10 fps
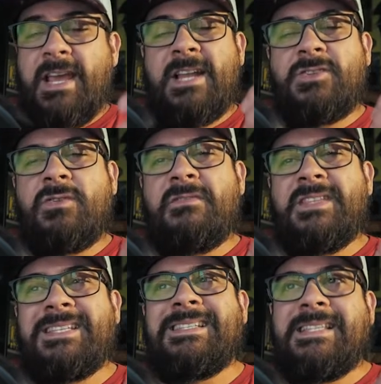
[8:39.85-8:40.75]
And sort of
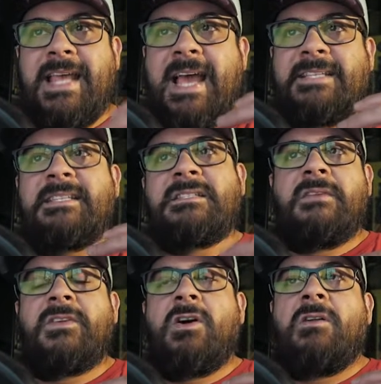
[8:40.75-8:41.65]
this is the essence
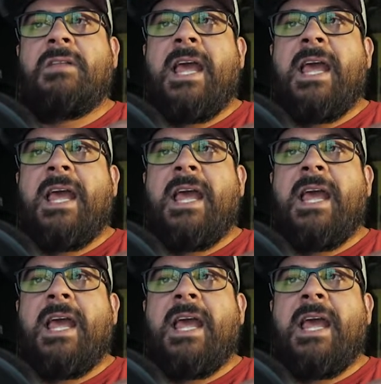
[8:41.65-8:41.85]
of it all.